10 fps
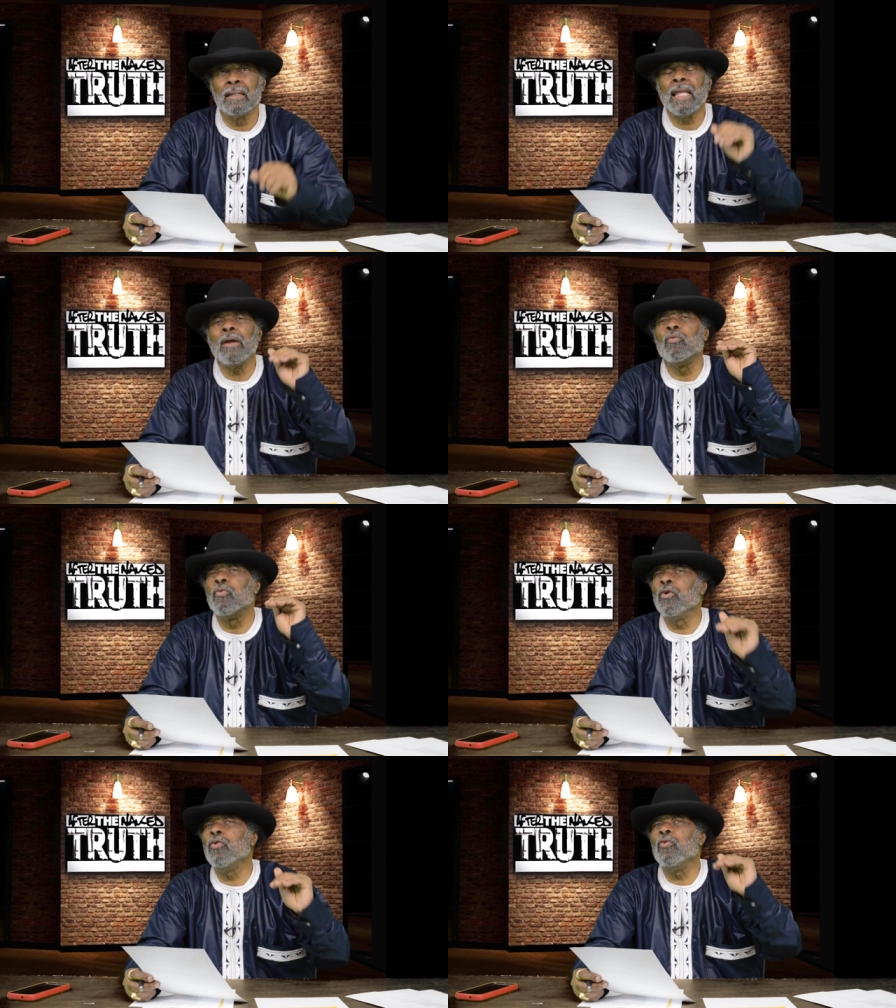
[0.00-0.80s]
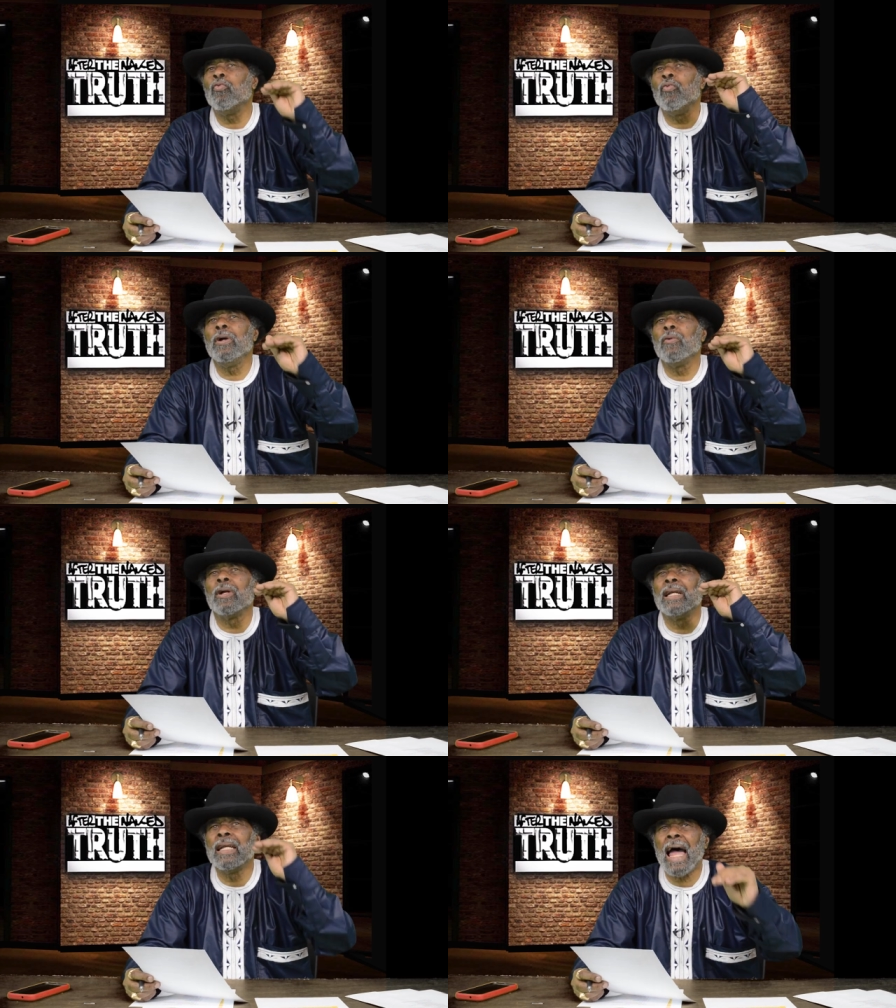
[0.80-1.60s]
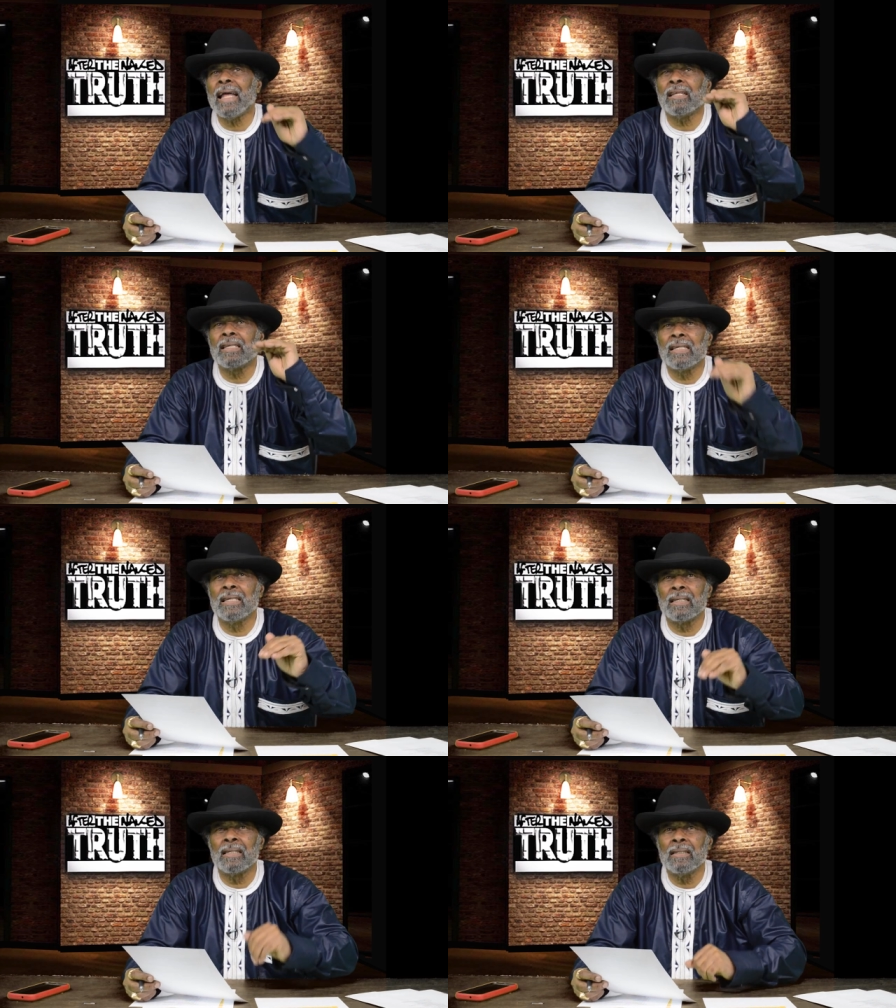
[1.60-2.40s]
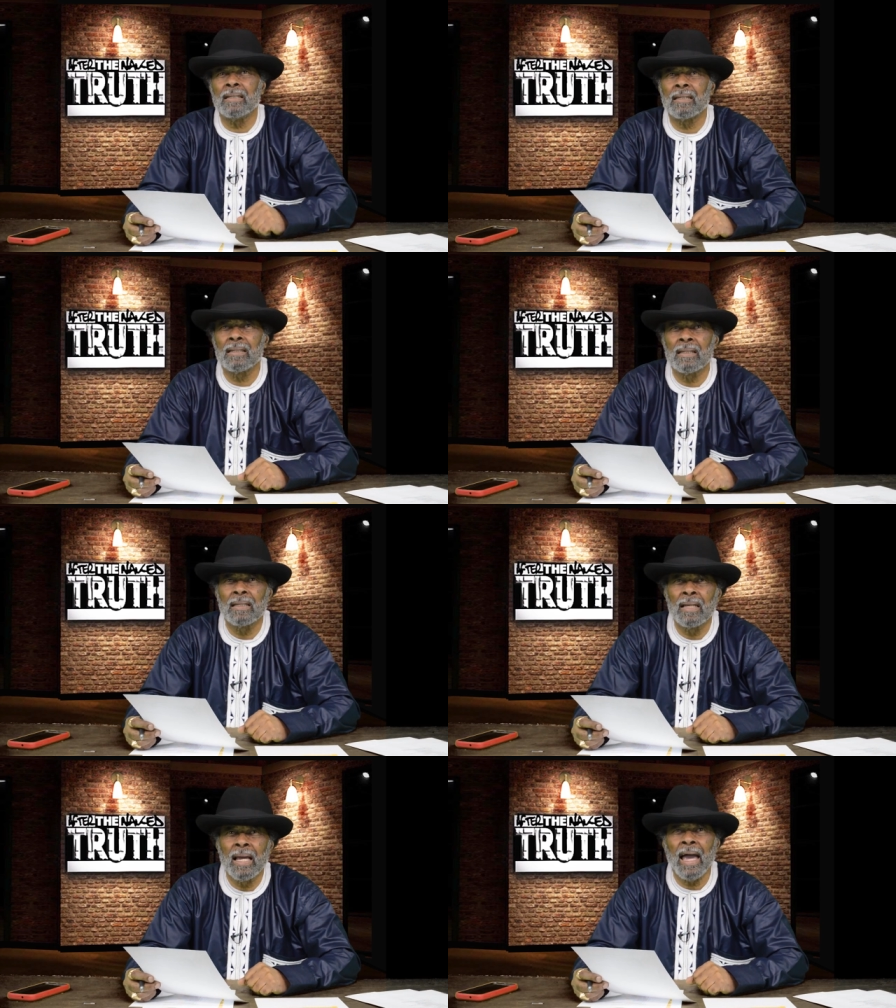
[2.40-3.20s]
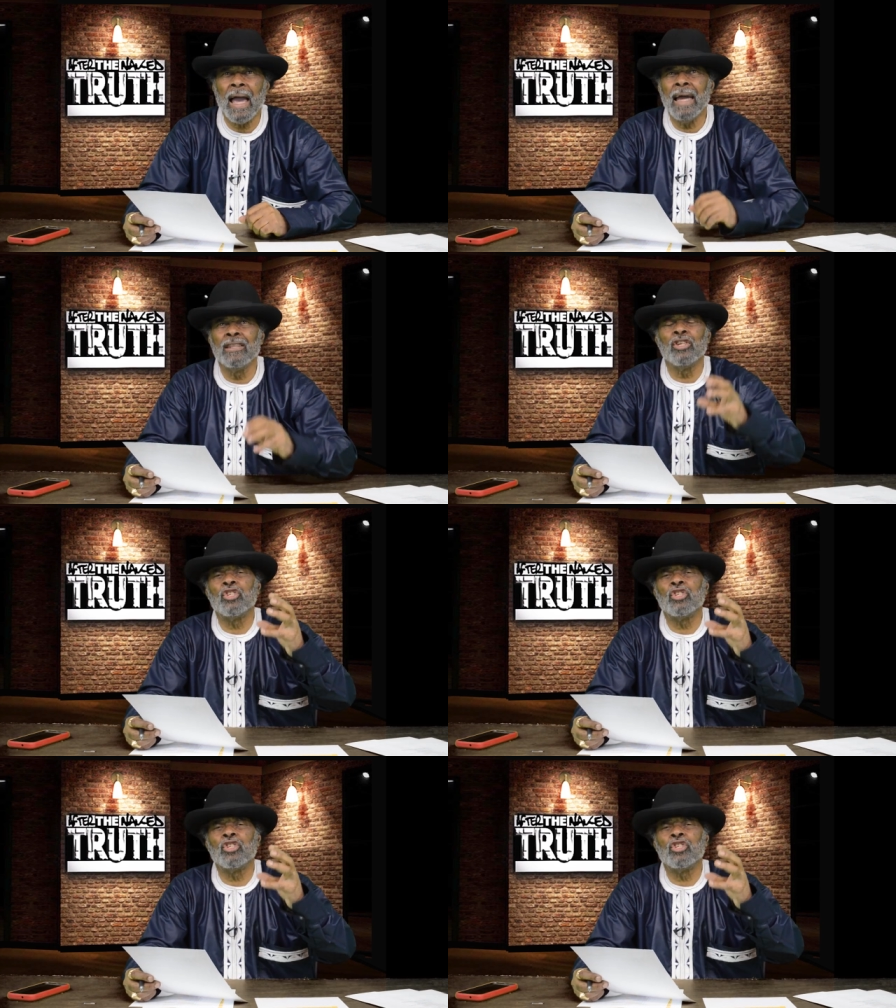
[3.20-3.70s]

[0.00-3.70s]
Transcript: They ruled we were not citizens, and the